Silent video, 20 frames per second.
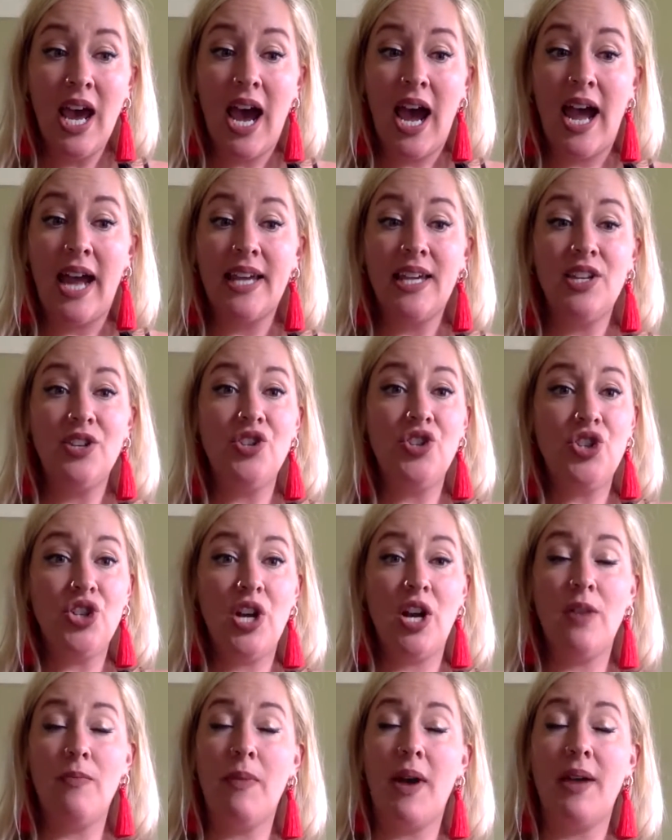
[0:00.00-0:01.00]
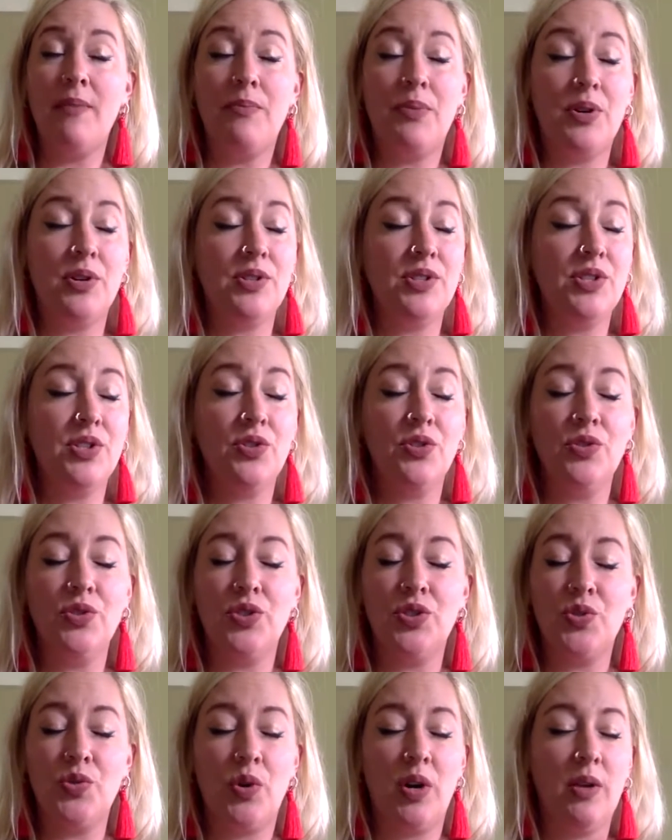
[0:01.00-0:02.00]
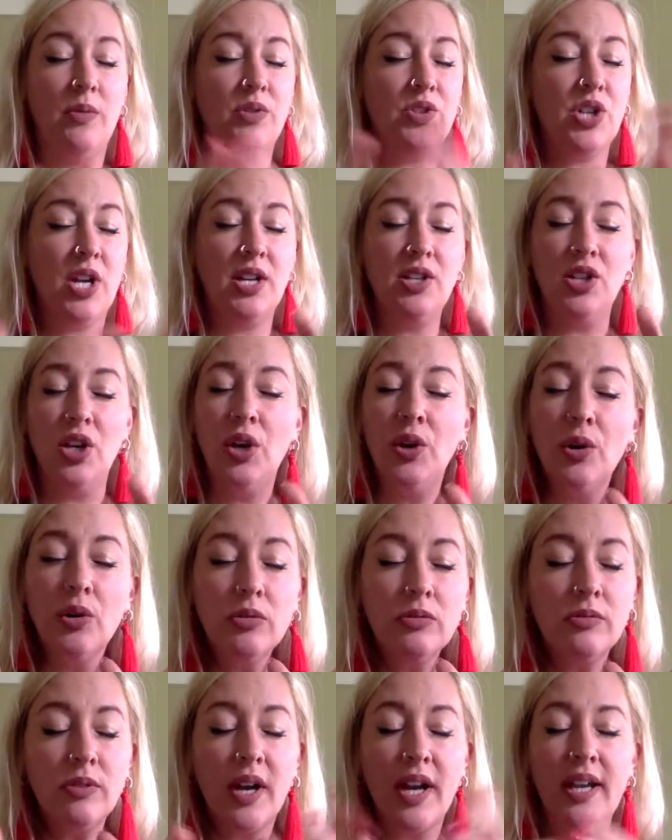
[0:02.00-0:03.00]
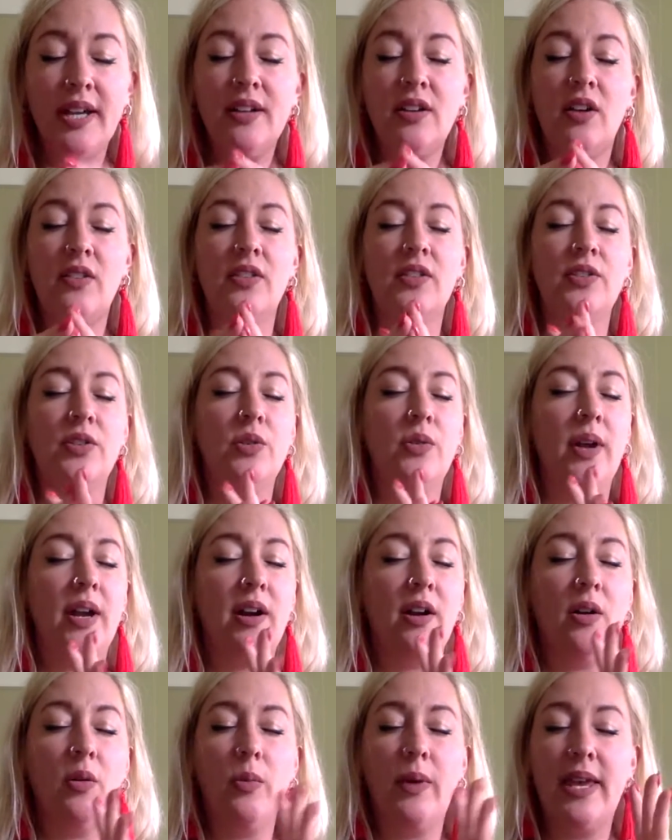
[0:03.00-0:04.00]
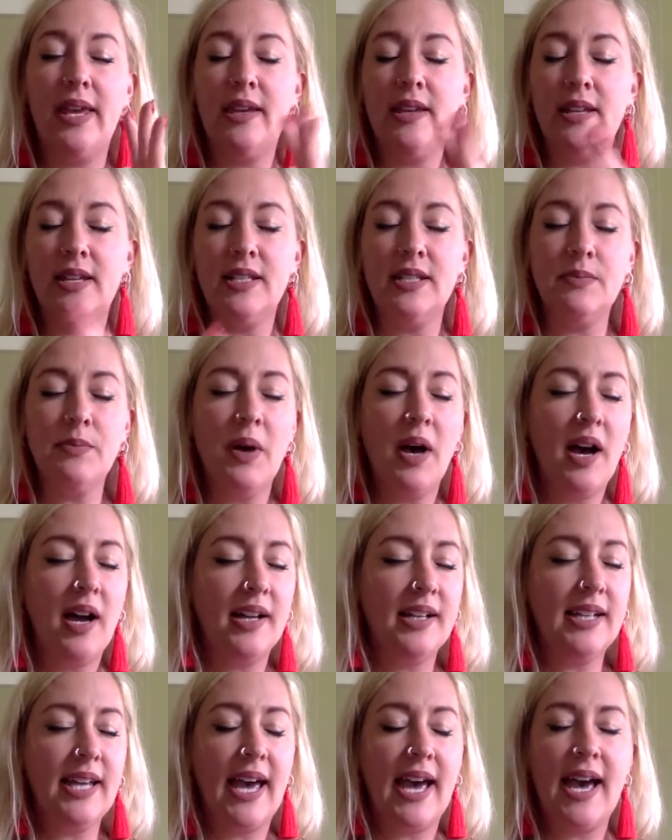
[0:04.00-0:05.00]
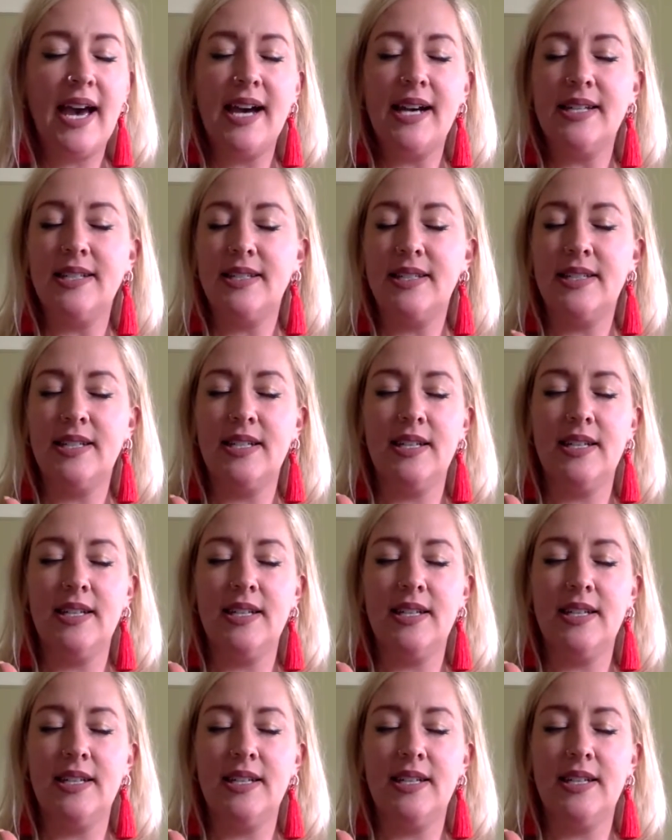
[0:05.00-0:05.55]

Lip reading: I can share my personal story, which I do, right, on the New Era Awakenings podcast.